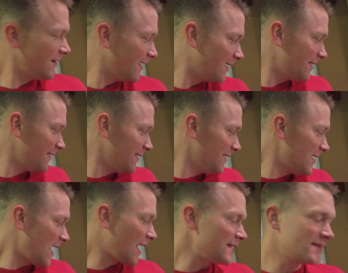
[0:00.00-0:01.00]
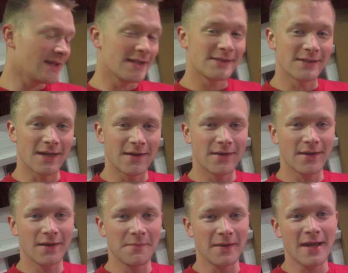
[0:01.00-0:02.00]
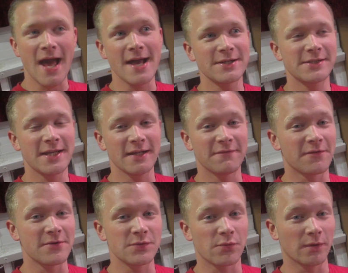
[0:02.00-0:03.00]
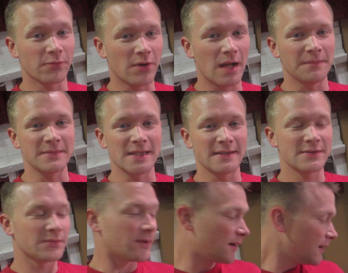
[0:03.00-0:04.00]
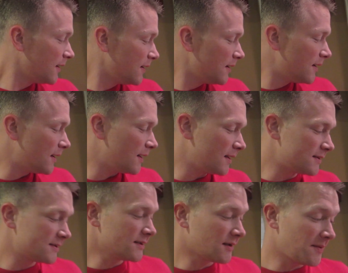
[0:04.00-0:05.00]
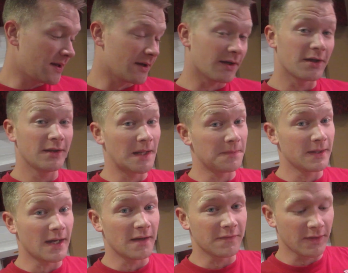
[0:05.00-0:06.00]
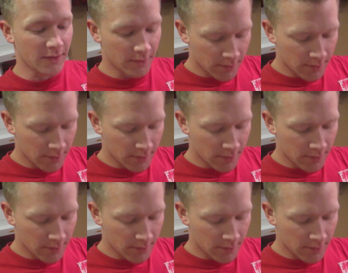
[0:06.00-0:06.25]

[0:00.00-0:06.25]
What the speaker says: I guess it's going to be a hashtag first world problems on this one. It's still gonna be a good cup of coffee.